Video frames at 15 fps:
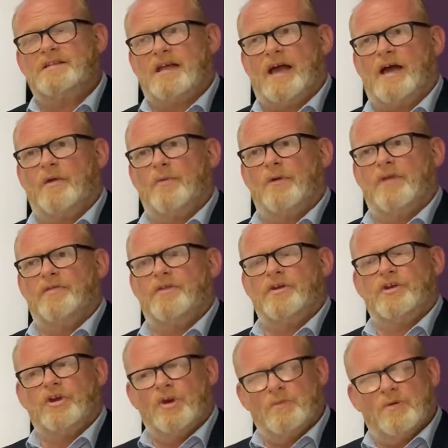that with the
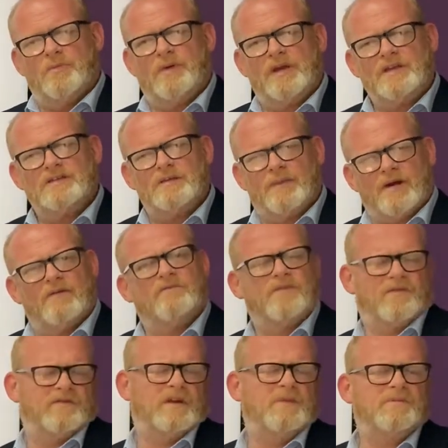human piece. About
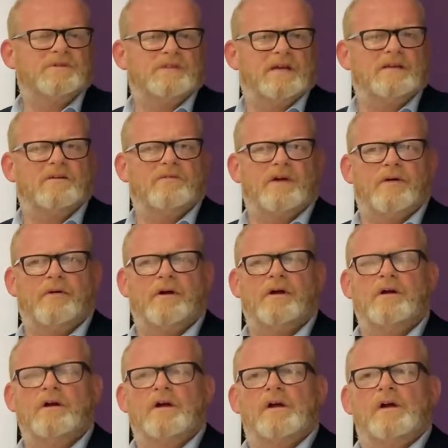15% of
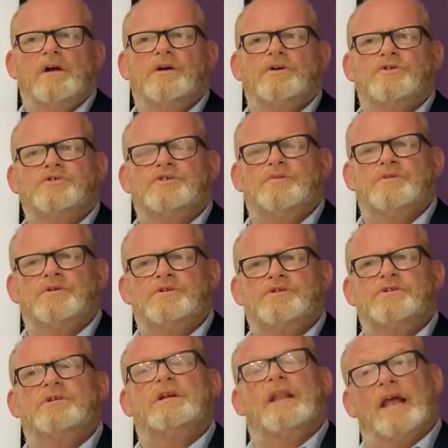our
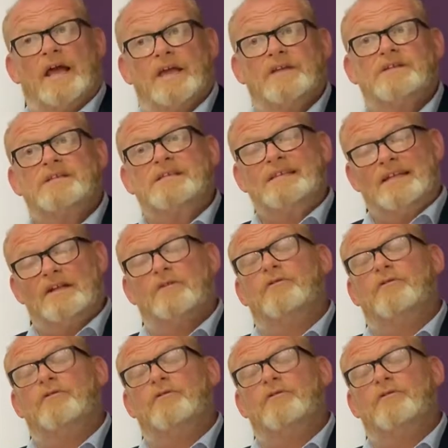customers, clients, still